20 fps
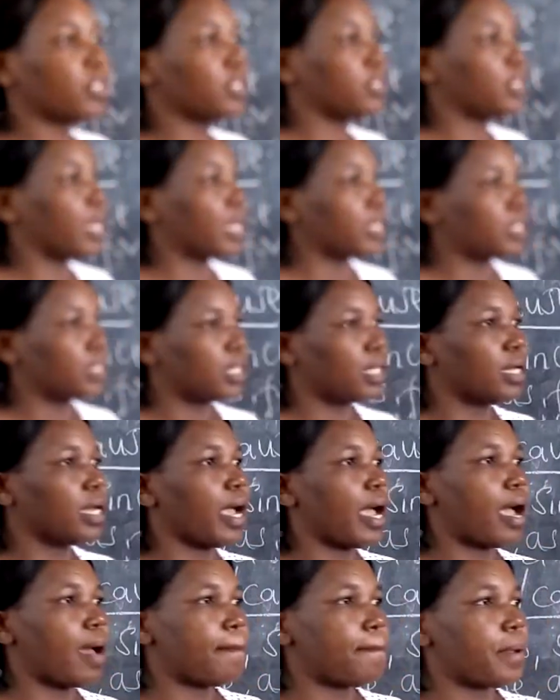did that thing
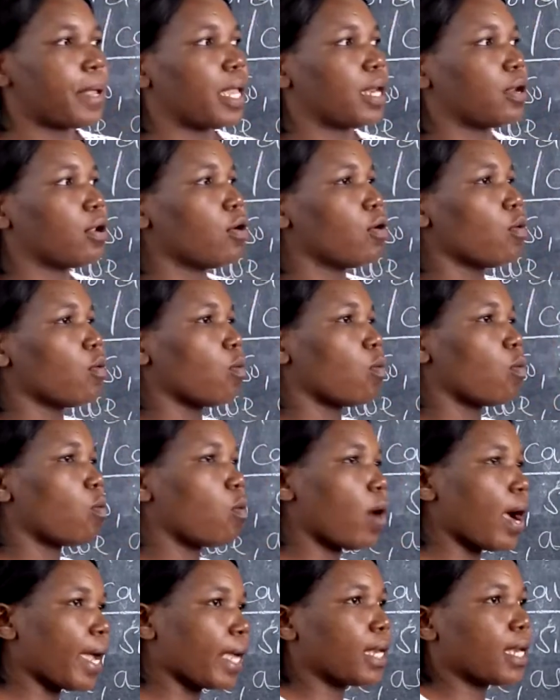happen?
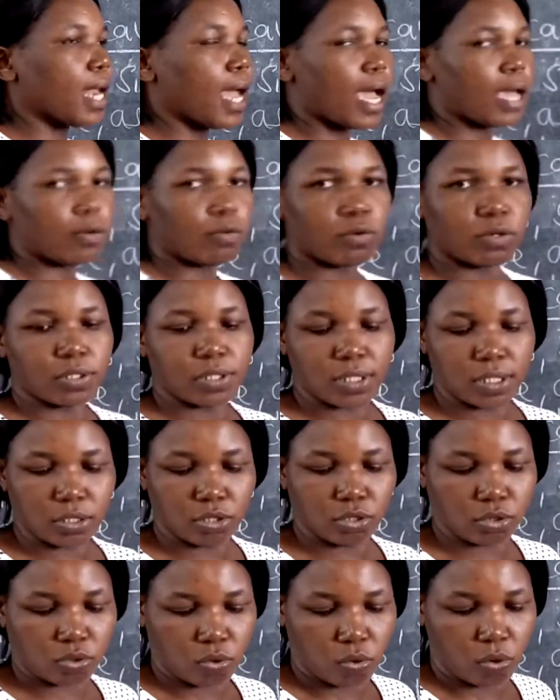While I was in
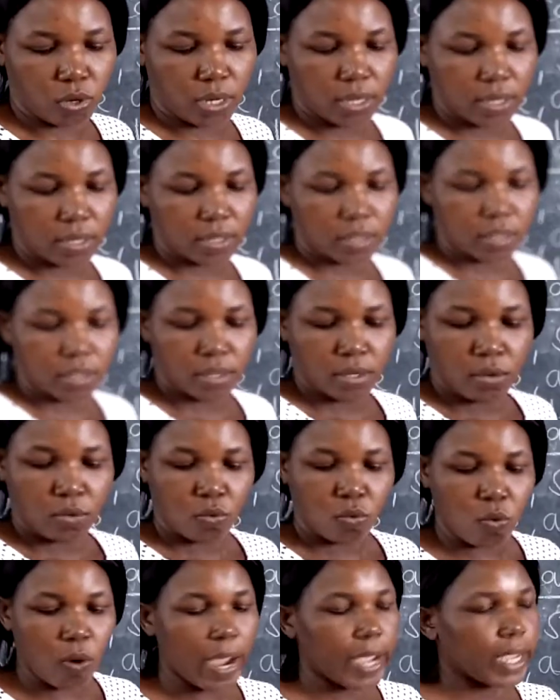school.
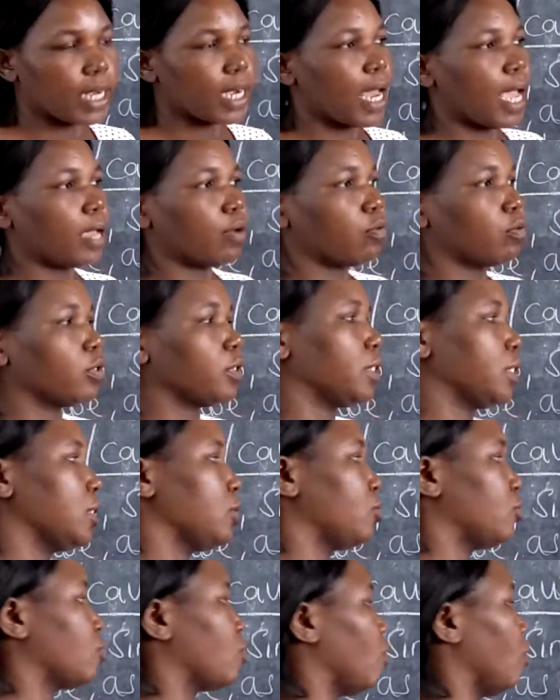While I was
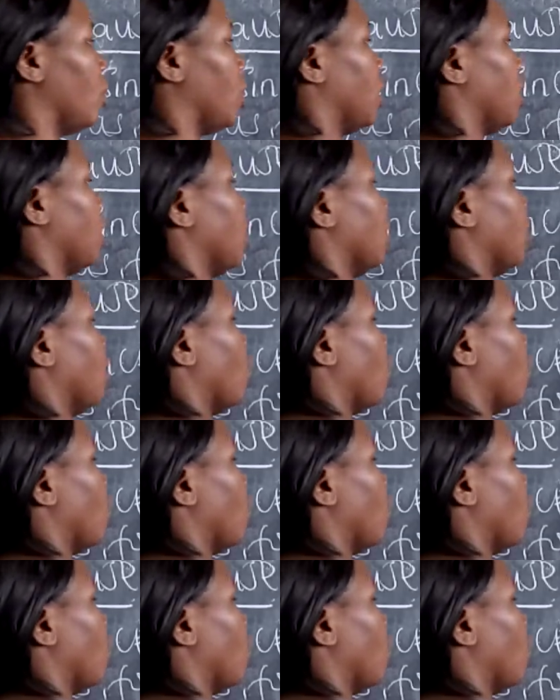in school.